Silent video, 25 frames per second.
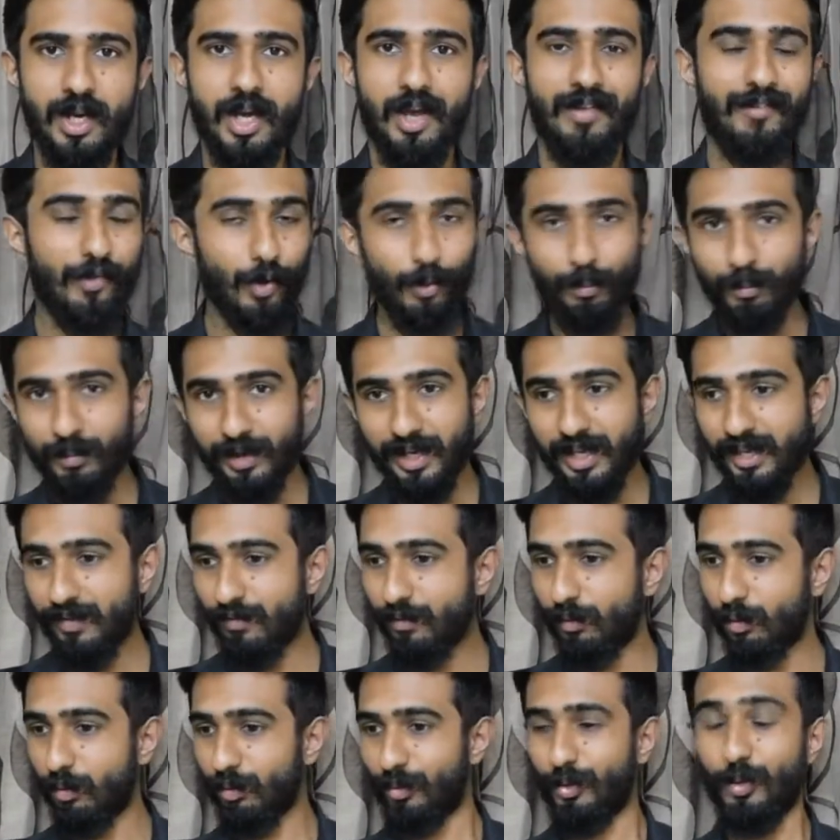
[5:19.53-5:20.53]
If you don't
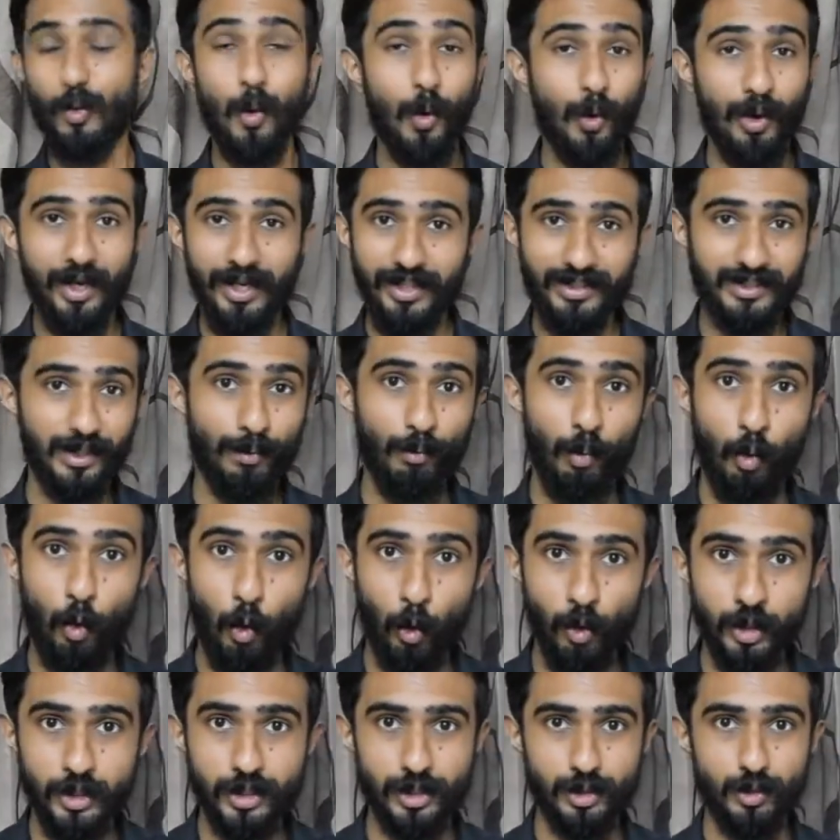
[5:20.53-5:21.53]
believe, go read some
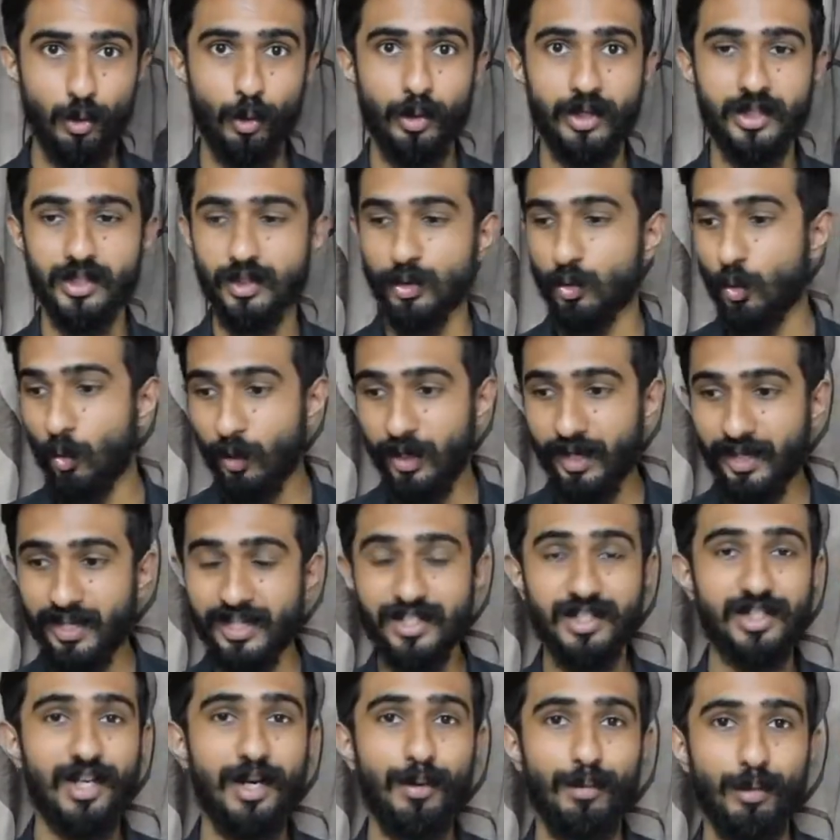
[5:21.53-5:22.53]
old stories, go read
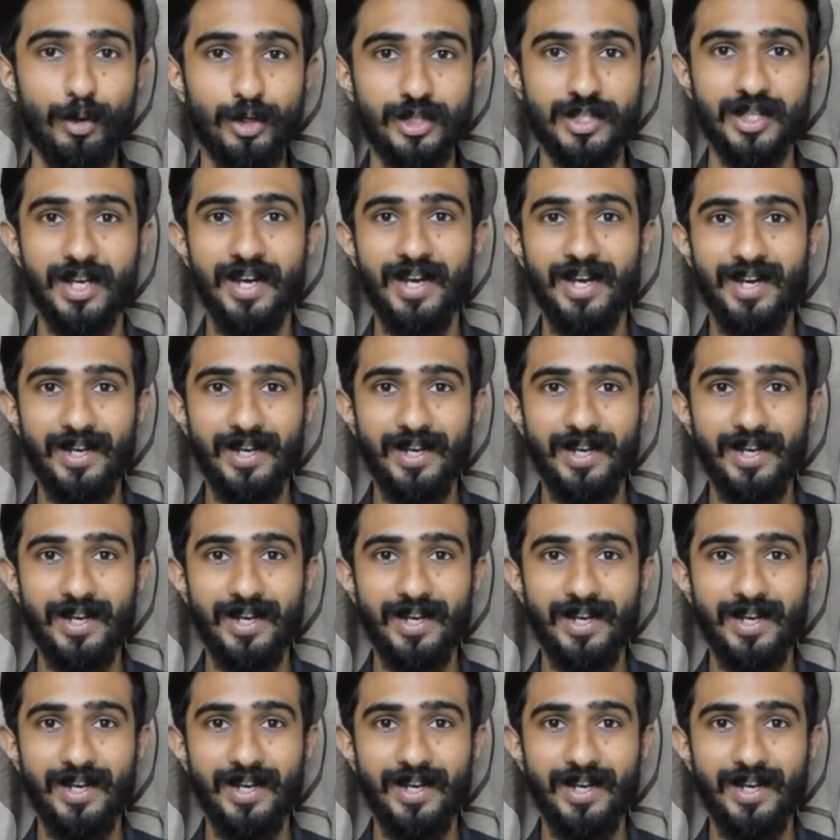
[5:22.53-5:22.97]
history books.